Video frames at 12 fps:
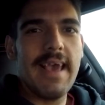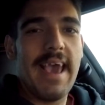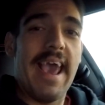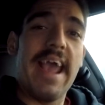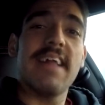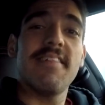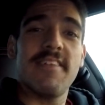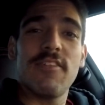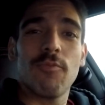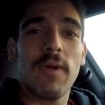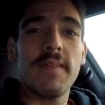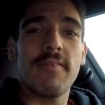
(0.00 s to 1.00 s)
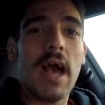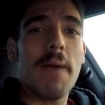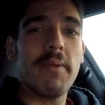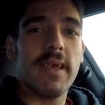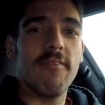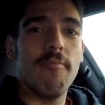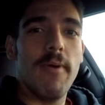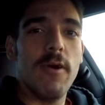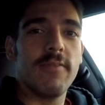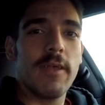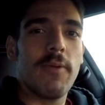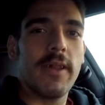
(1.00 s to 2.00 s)
And since we're on the topic of
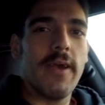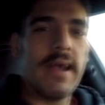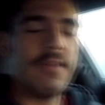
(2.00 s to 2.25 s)
modes, I want to go ahead